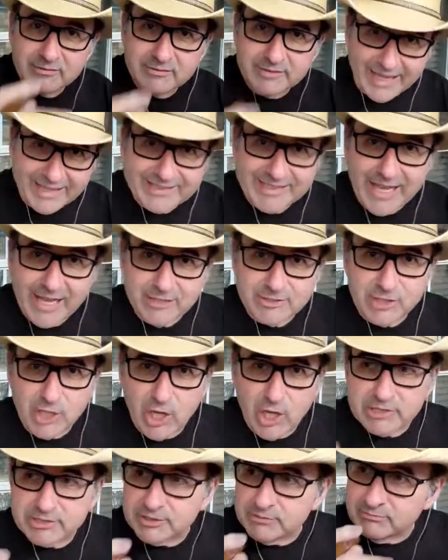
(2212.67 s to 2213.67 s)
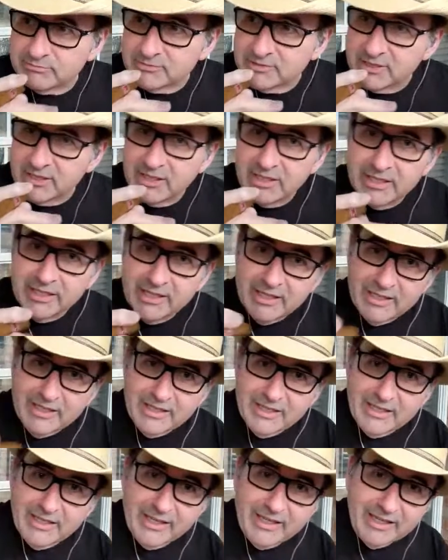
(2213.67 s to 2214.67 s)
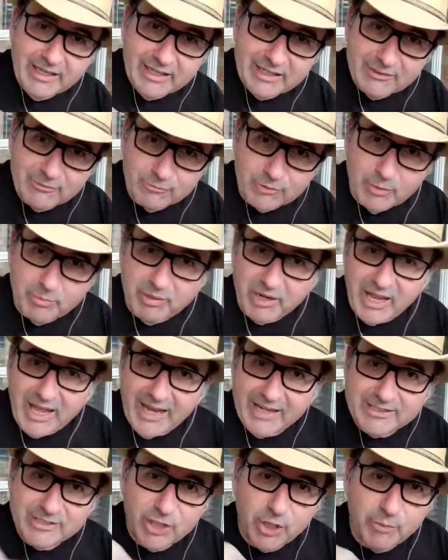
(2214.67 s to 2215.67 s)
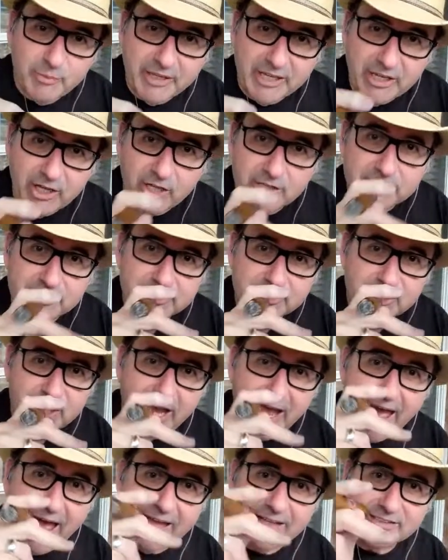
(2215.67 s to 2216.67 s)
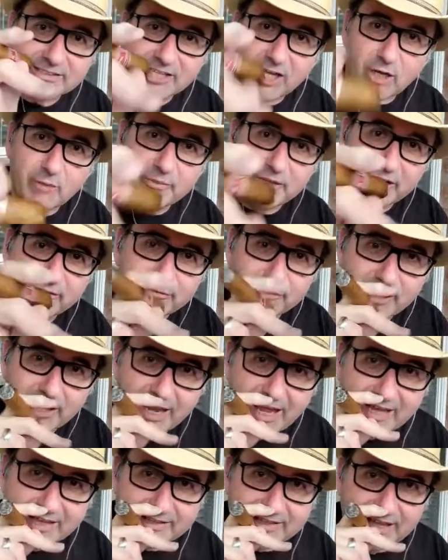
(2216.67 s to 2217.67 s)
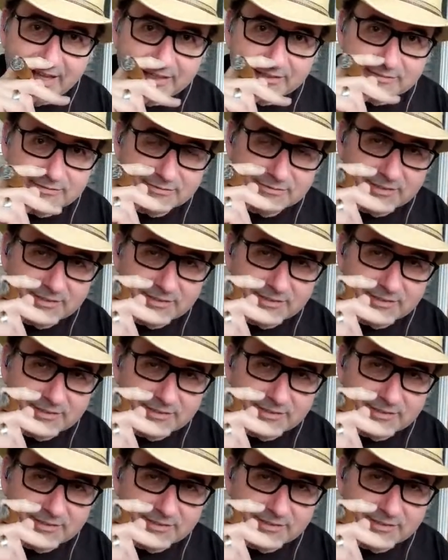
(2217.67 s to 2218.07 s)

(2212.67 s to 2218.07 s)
That sounds awesome. Reply to me on the chat and tell me if you like that.